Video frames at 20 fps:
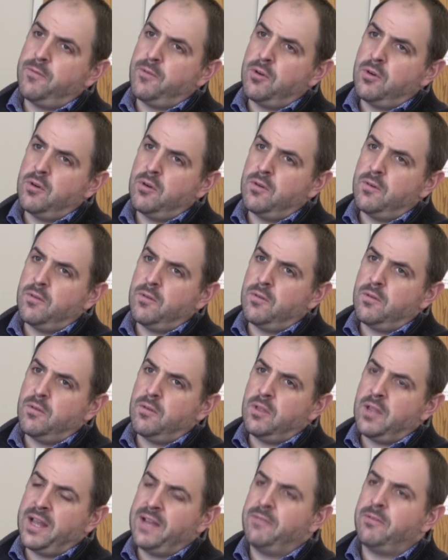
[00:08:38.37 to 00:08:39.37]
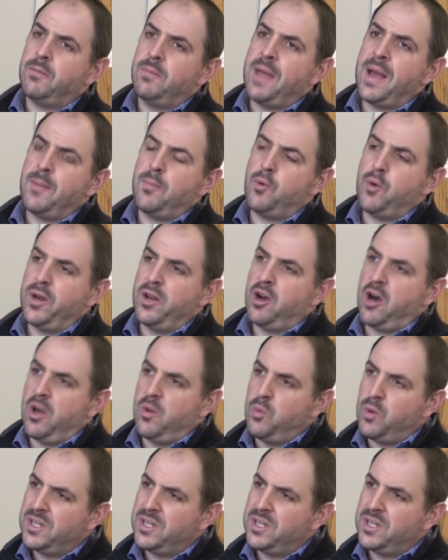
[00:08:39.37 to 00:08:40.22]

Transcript: for life from that point on,